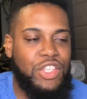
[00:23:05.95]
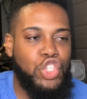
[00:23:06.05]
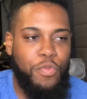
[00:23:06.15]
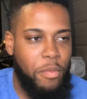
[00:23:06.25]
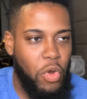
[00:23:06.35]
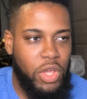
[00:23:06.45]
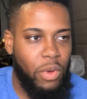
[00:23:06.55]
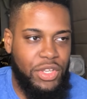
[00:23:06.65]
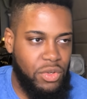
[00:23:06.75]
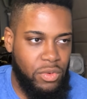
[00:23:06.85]
super mode he
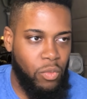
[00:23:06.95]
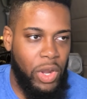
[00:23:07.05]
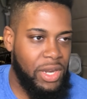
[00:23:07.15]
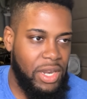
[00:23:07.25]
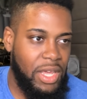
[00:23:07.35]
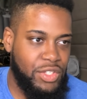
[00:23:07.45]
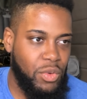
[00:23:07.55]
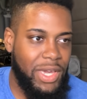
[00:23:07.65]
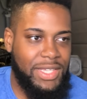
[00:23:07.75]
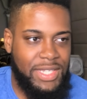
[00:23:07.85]
went
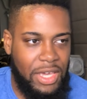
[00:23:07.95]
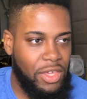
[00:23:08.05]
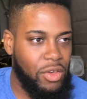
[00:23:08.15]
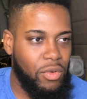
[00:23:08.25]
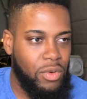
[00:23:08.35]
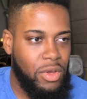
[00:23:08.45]
into against Tenkyu.